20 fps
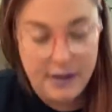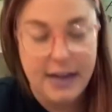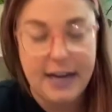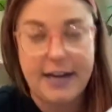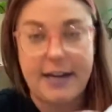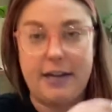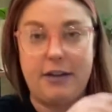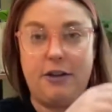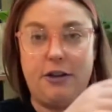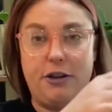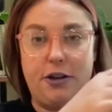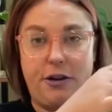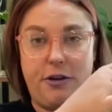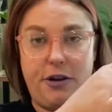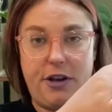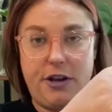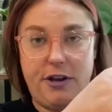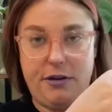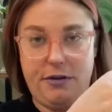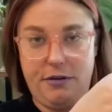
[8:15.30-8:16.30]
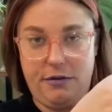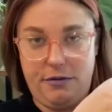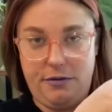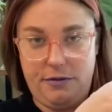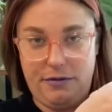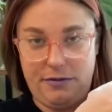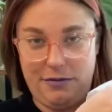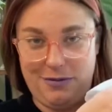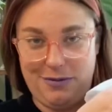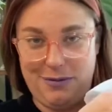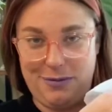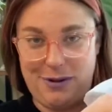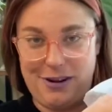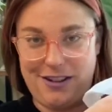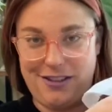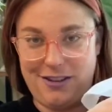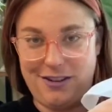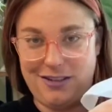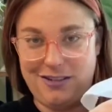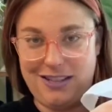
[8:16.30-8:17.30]
I can show you what
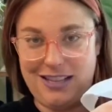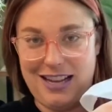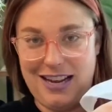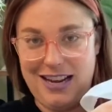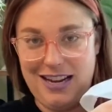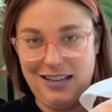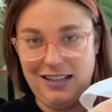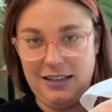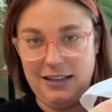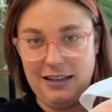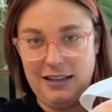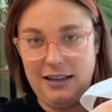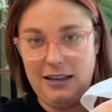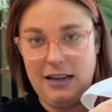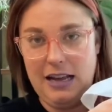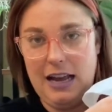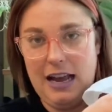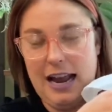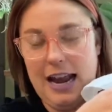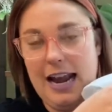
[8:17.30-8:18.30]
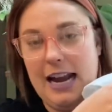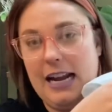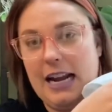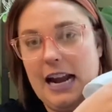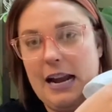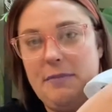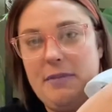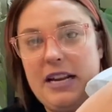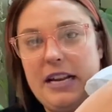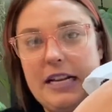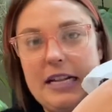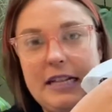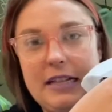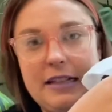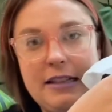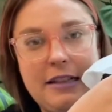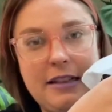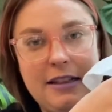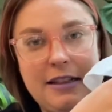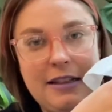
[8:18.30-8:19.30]
it looks like. And I mean,
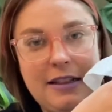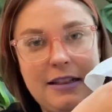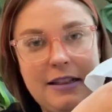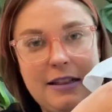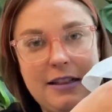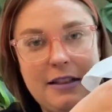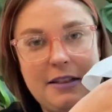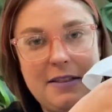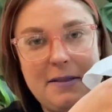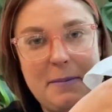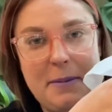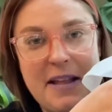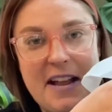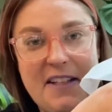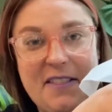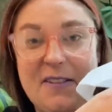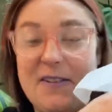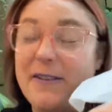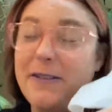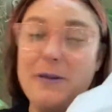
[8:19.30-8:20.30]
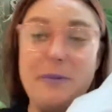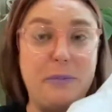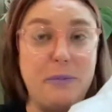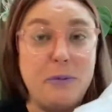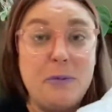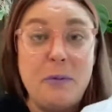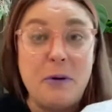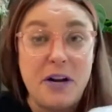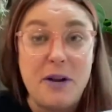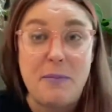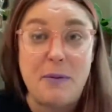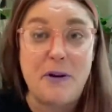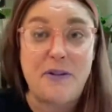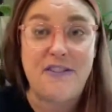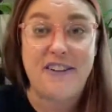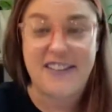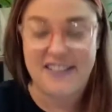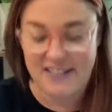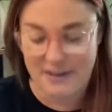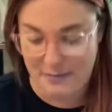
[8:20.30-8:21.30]
the plant looks pretty
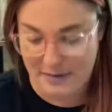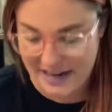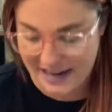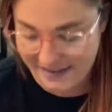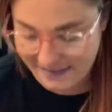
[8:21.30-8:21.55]
perfect to me.